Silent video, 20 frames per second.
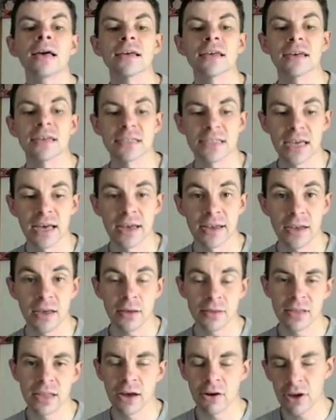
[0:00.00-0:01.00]
katana.
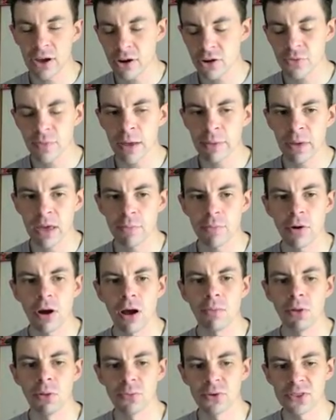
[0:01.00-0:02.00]
Now, here's my big
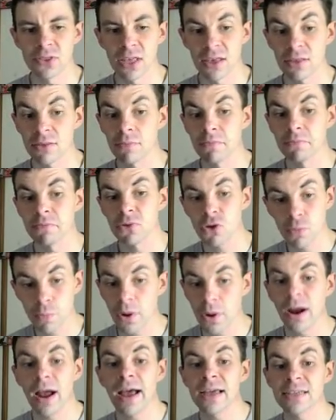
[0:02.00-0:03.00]
problem with this.
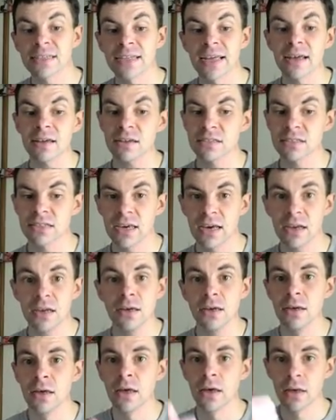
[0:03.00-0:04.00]
Super high attack
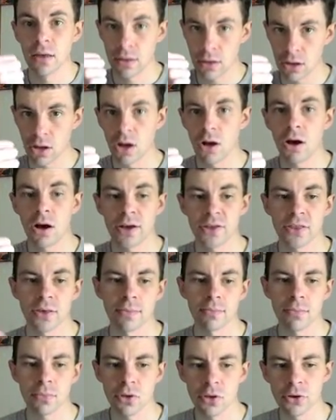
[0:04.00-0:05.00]
katana?
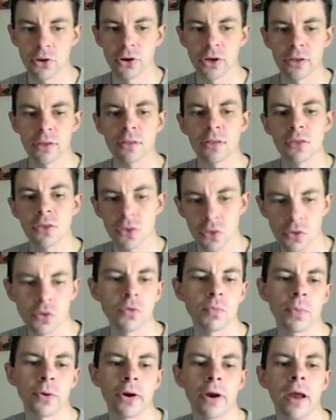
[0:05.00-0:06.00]
Awesome. Good.
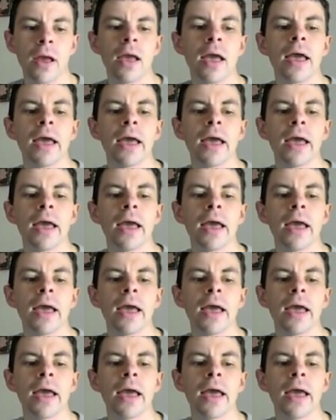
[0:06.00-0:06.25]
Super.